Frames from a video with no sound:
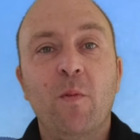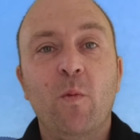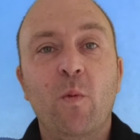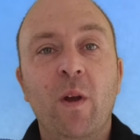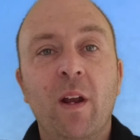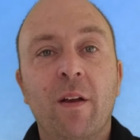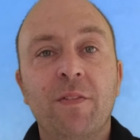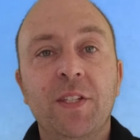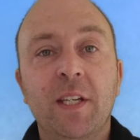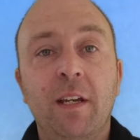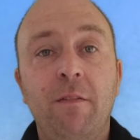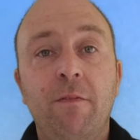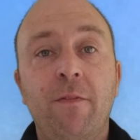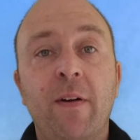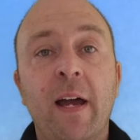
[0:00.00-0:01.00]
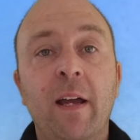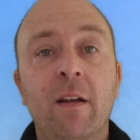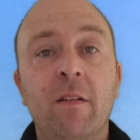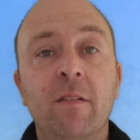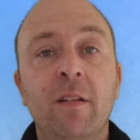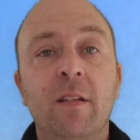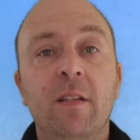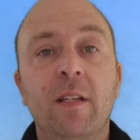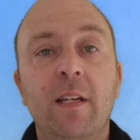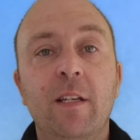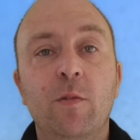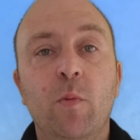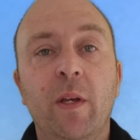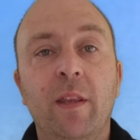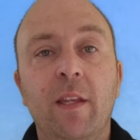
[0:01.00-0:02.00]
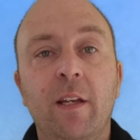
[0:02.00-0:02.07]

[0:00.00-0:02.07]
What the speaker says: Where I've seen failed is when